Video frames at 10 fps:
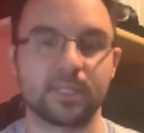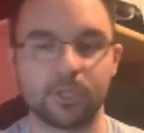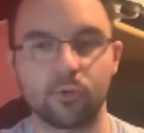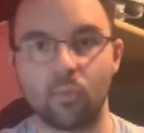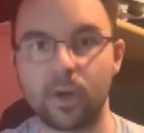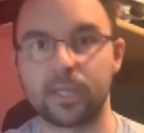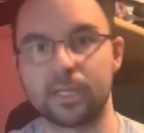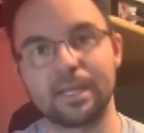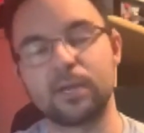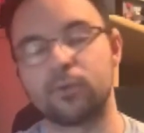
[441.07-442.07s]
Tier 1 and
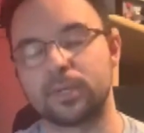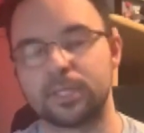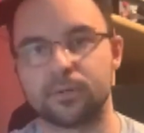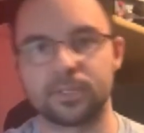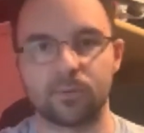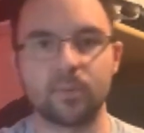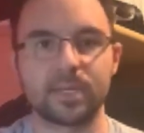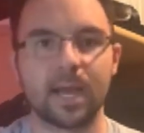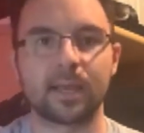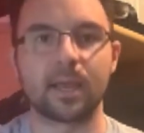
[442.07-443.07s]
then later a Tier 0
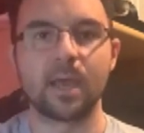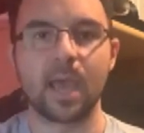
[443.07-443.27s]
deck.